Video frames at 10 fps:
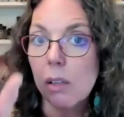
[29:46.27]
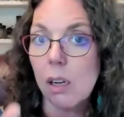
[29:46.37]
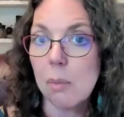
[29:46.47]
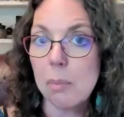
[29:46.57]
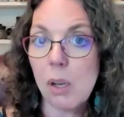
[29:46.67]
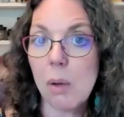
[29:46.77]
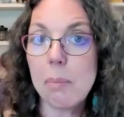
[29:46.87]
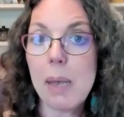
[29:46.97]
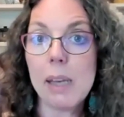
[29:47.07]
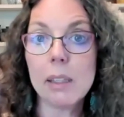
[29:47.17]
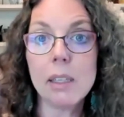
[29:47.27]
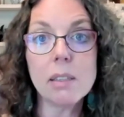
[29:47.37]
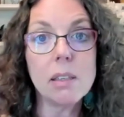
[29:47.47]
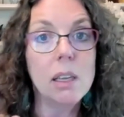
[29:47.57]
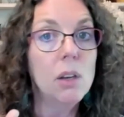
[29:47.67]
Beyond
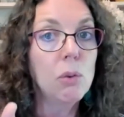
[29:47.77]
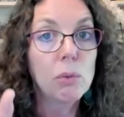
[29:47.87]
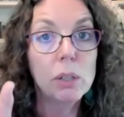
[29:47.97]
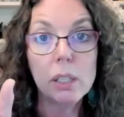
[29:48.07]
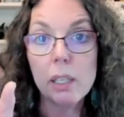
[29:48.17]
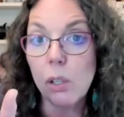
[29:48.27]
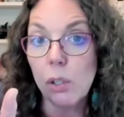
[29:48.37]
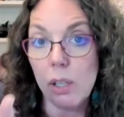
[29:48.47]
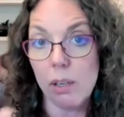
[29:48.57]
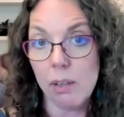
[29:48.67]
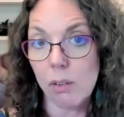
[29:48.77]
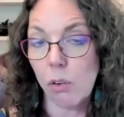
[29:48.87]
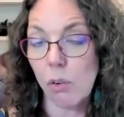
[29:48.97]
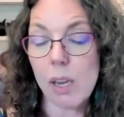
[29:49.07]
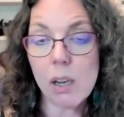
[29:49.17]
Balance, really good,
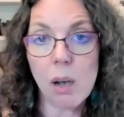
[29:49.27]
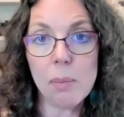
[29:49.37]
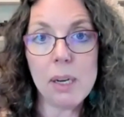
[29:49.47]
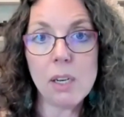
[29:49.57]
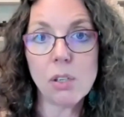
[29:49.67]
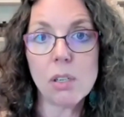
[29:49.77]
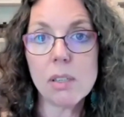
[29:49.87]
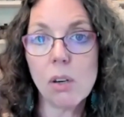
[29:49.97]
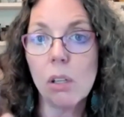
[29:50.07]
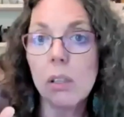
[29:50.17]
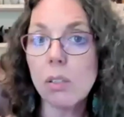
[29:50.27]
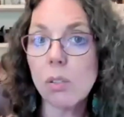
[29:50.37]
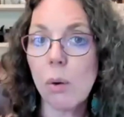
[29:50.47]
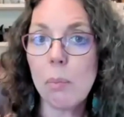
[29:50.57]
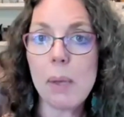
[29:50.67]
great combinations. They're
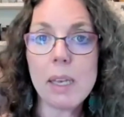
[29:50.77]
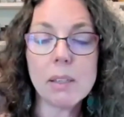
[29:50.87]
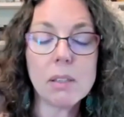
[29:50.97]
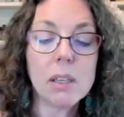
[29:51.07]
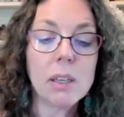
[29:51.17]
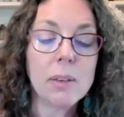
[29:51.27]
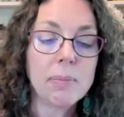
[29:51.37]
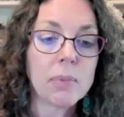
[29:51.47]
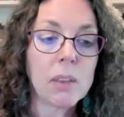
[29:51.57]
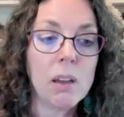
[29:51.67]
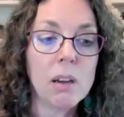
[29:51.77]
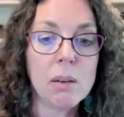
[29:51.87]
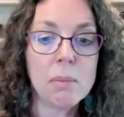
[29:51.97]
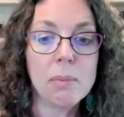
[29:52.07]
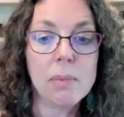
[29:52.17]
glycerin based.
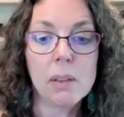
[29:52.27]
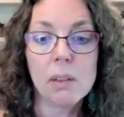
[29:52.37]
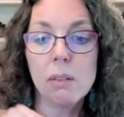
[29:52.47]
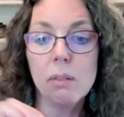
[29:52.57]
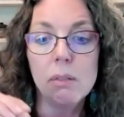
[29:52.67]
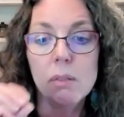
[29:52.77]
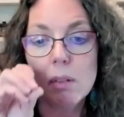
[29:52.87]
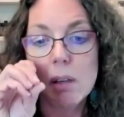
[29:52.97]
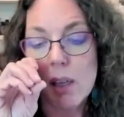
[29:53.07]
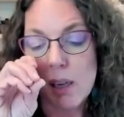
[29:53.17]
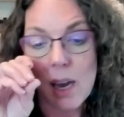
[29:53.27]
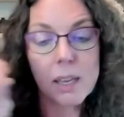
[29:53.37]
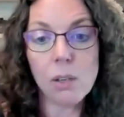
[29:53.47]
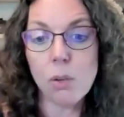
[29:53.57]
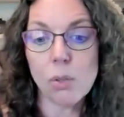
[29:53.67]
Um, and I
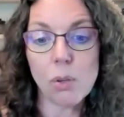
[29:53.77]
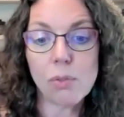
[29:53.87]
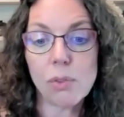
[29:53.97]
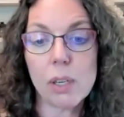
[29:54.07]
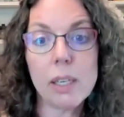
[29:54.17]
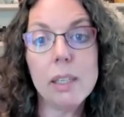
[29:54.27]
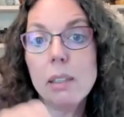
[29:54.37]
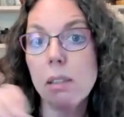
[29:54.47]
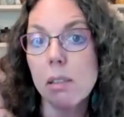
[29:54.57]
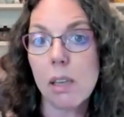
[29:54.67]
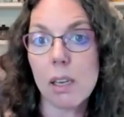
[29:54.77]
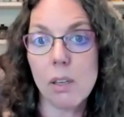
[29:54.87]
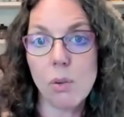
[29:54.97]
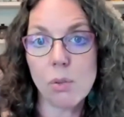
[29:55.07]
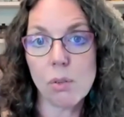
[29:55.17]
can use those for kids. I
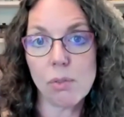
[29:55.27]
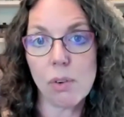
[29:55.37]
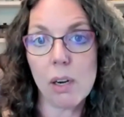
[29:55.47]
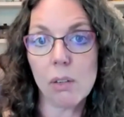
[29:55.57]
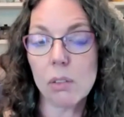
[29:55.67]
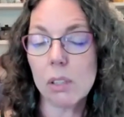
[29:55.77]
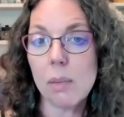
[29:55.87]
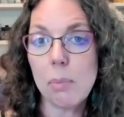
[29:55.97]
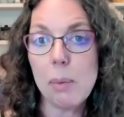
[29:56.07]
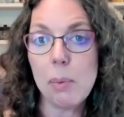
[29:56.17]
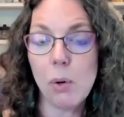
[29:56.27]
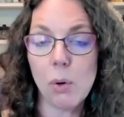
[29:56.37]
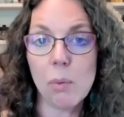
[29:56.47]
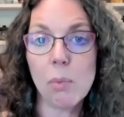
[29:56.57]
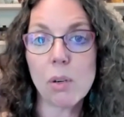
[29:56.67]
can use those for elderly people who
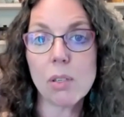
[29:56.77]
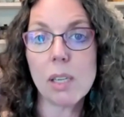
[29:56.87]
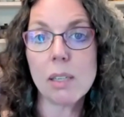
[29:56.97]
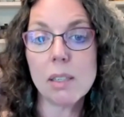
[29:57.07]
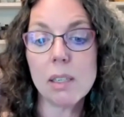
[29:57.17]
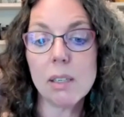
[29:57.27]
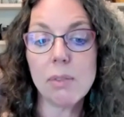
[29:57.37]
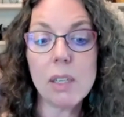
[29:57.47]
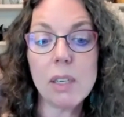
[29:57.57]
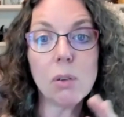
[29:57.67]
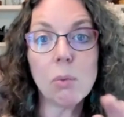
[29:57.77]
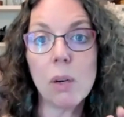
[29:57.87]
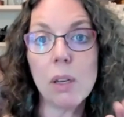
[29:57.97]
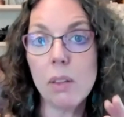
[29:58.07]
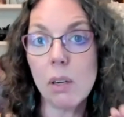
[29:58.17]
are more sensitive. Either
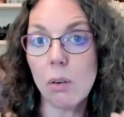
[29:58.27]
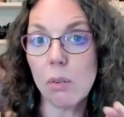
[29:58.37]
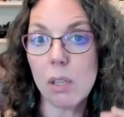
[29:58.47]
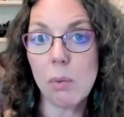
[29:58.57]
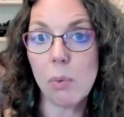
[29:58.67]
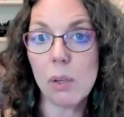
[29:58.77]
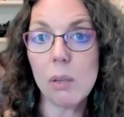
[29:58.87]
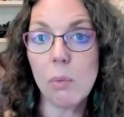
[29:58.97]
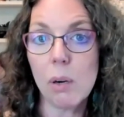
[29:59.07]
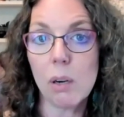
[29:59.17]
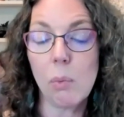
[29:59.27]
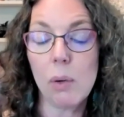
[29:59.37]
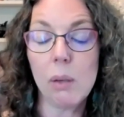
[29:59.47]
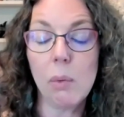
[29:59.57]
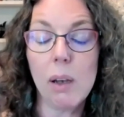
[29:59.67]
one, they really work
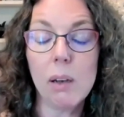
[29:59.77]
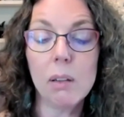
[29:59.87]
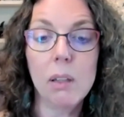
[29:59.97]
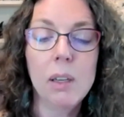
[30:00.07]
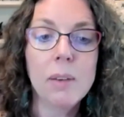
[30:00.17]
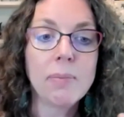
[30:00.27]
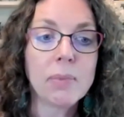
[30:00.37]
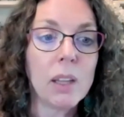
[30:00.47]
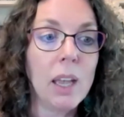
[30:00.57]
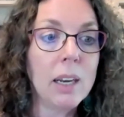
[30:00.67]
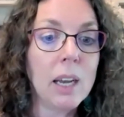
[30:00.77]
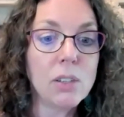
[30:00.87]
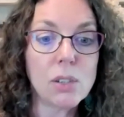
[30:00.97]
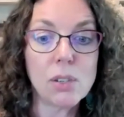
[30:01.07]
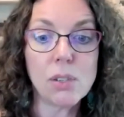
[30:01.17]
really well. And I
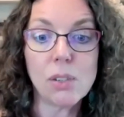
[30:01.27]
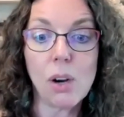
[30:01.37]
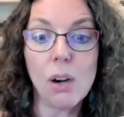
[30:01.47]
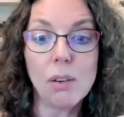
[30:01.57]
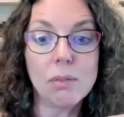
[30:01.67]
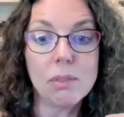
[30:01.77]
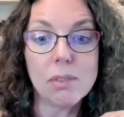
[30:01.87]
just start